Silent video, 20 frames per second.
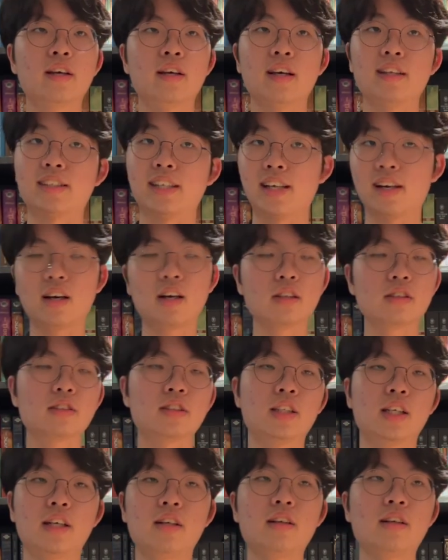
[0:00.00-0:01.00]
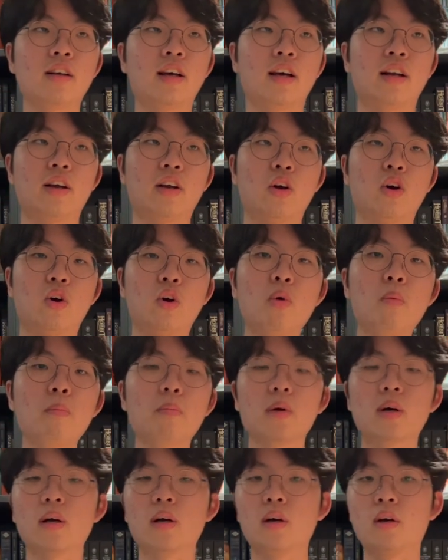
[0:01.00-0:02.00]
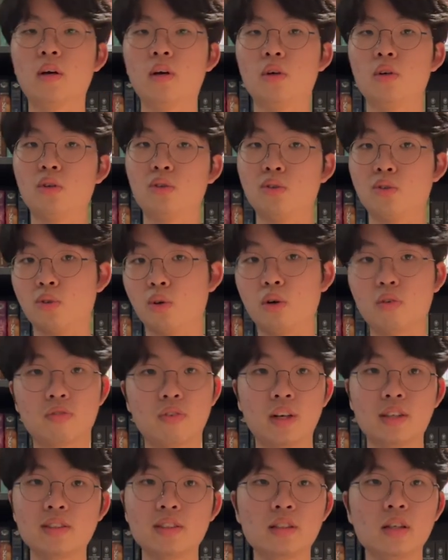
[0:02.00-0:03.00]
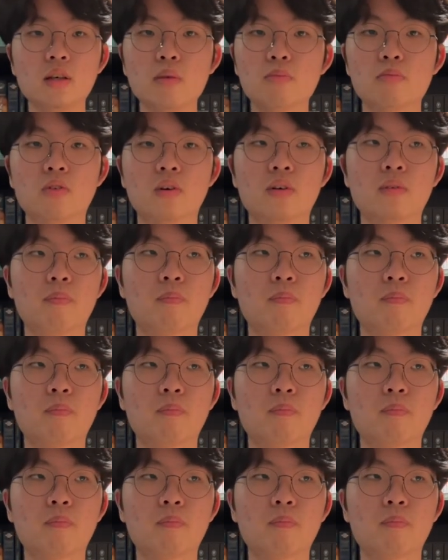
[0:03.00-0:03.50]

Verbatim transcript: 10 out of 10, and I hope you'll find it helpful.